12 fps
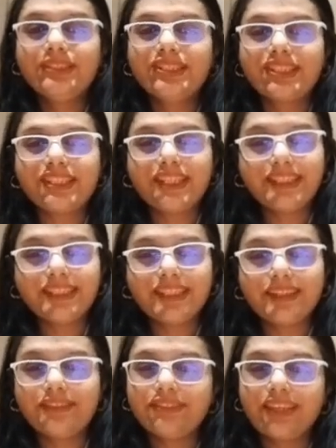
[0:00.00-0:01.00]
Stay
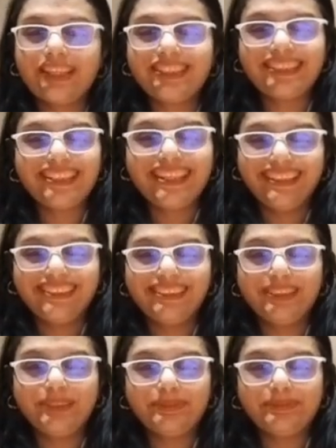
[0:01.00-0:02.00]
safe and stay
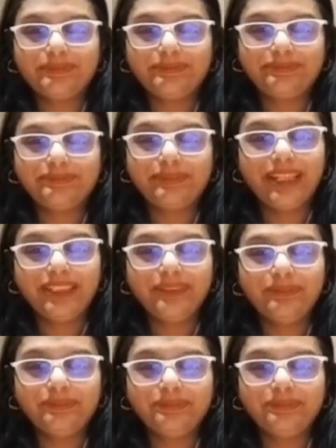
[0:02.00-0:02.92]
healthy. Bye.